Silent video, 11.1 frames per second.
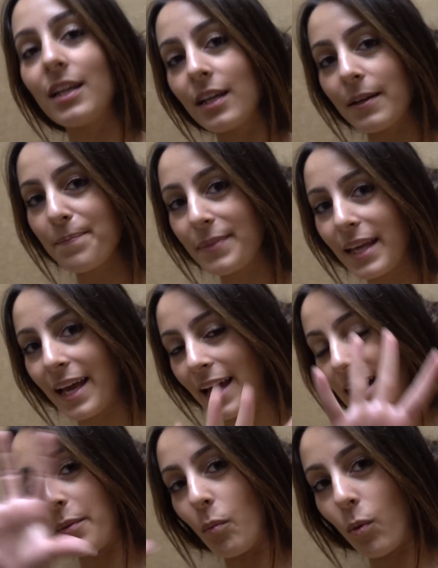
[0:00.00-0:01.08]
eating, and
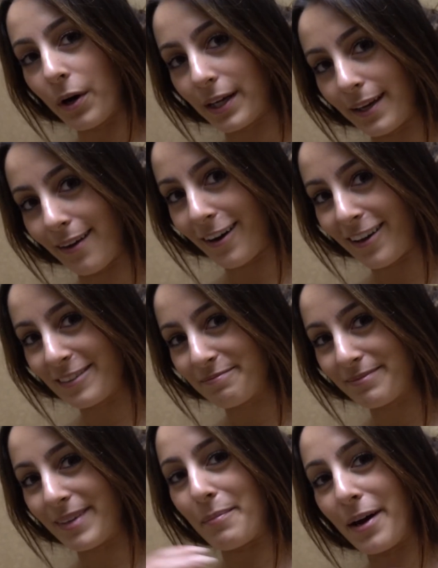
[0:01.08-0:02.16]
I'm working on it.
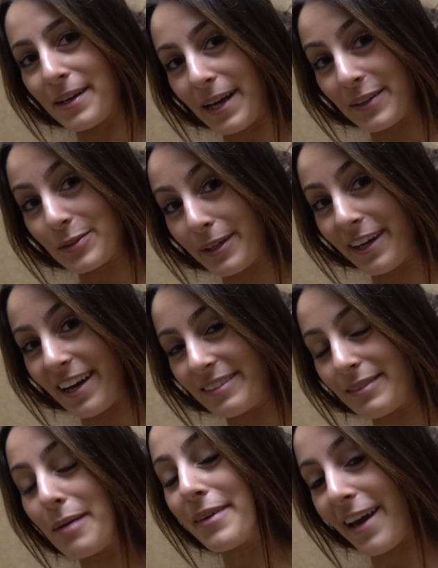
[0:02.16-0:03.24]
I'm not an expert yet.
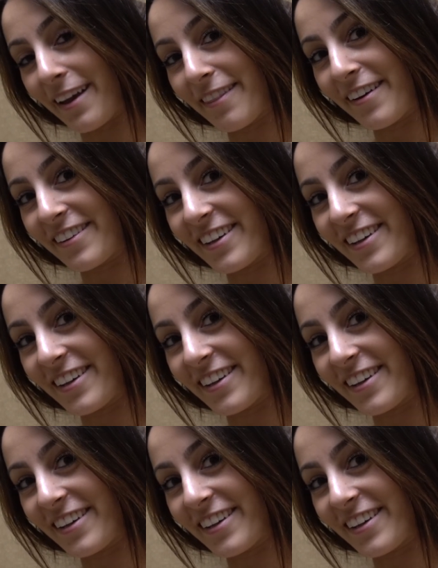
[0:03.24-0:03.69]
I'm getting there